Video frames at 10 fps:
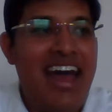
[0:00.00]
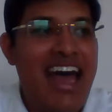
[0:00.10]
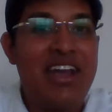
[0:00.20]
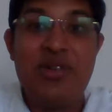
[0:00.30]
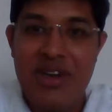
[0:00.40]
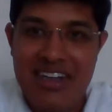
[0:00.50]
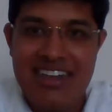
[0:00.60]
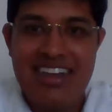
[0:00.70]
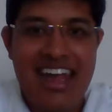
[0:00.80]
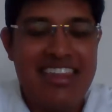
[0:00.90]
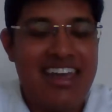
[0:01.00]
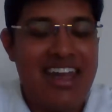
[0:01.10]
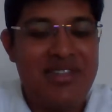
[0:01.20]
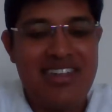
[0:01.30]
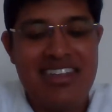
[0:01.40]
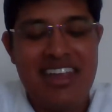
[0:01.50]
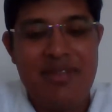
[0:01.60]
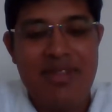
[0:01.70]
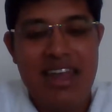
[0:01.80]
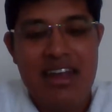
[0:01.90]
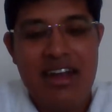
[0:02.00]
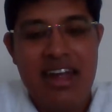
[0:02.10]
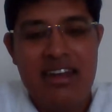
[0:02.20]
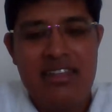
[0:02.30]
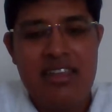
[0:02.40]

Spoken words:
I couldn't, rather I would say. And